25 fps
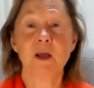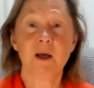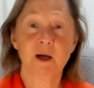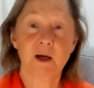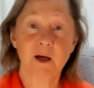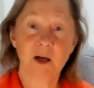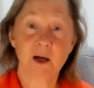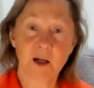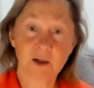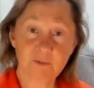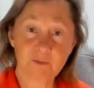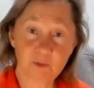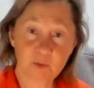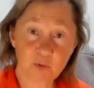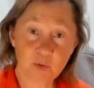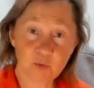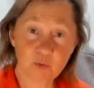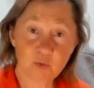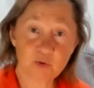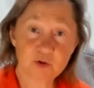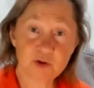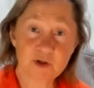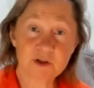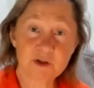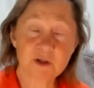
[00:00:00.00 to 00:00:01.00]
gut flora
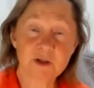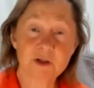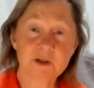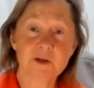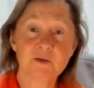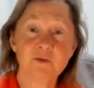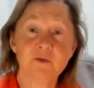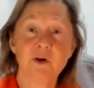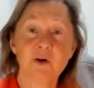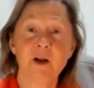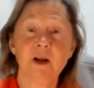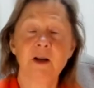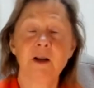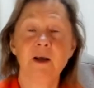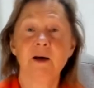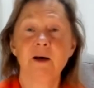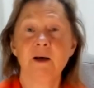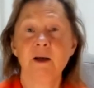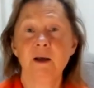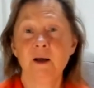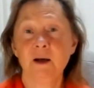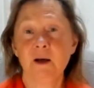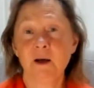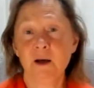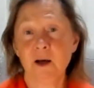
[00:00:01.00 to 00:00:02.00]
causes schizophrenia,
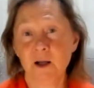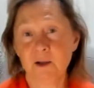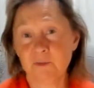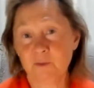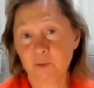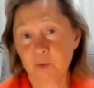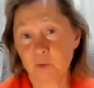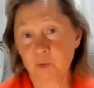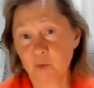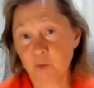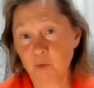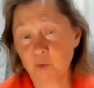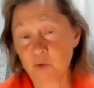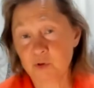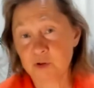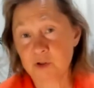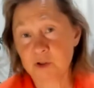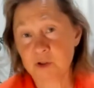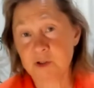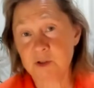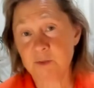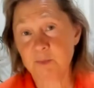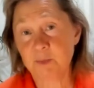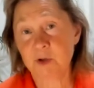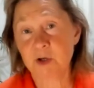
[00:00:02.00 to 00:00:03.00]
gut flora causes
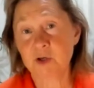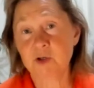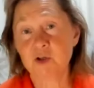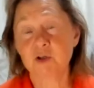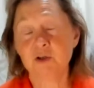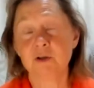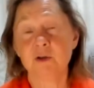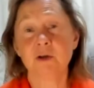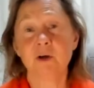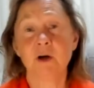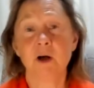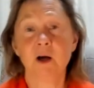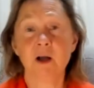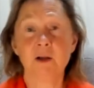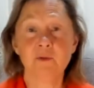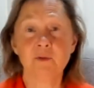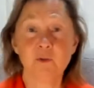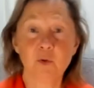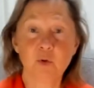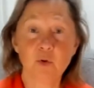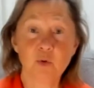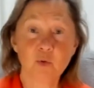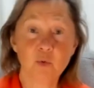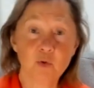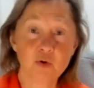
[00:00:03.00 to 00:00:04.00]
depression, gut
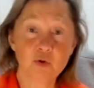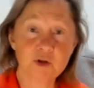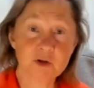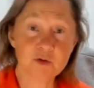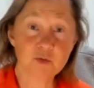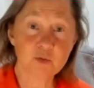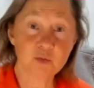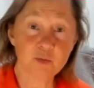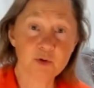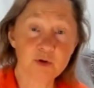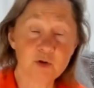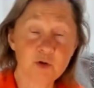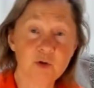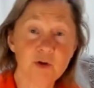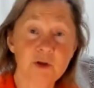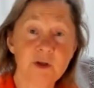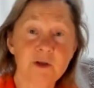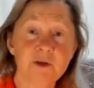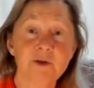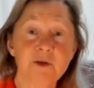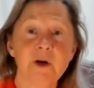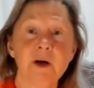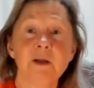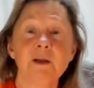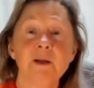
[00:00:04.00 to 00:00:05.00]
flora causes rheumatoid
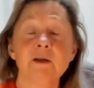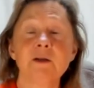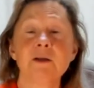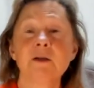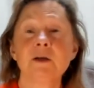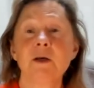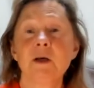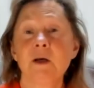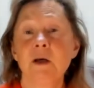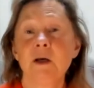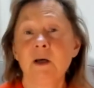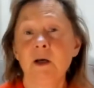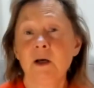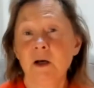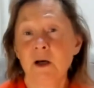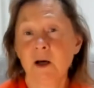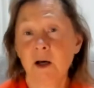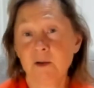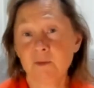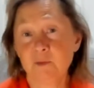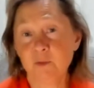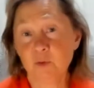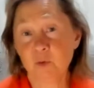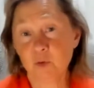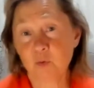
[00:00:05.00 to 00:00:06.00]
arthritis,
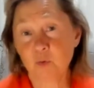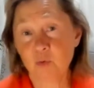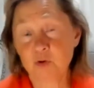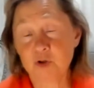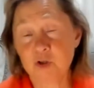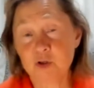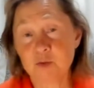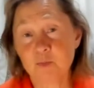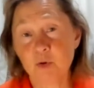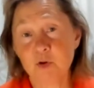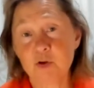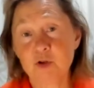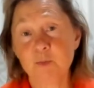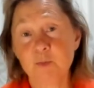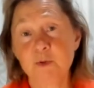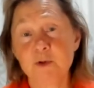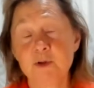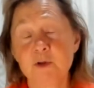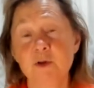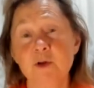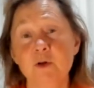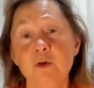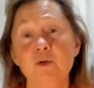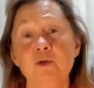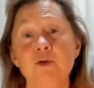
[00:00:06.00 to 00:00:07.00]
gut flora causes multiple
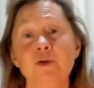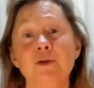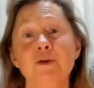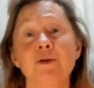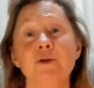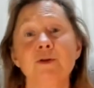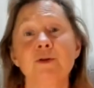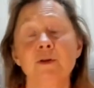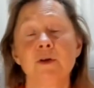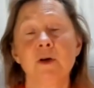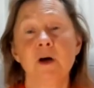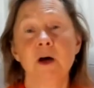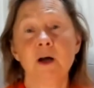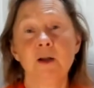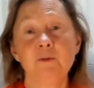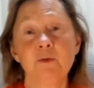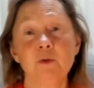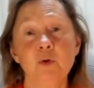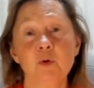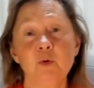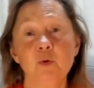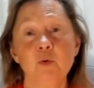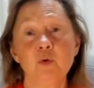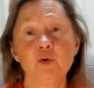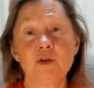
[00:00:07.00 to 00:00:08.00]
sclerosis, gut
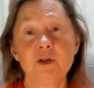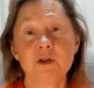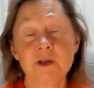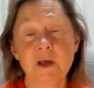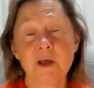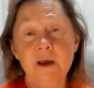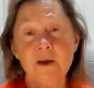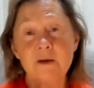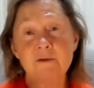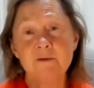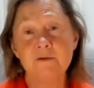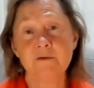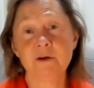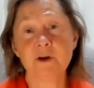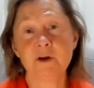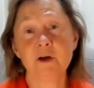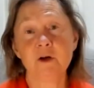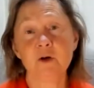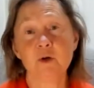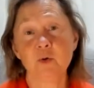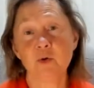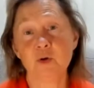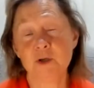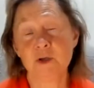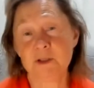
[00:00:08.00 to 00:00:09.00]
flora causes every
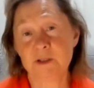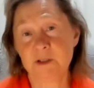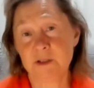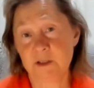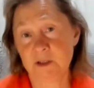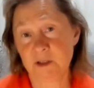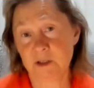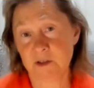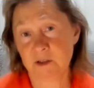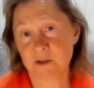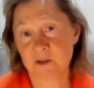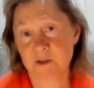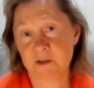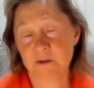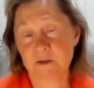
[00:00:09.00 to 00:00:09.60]
chronic disease.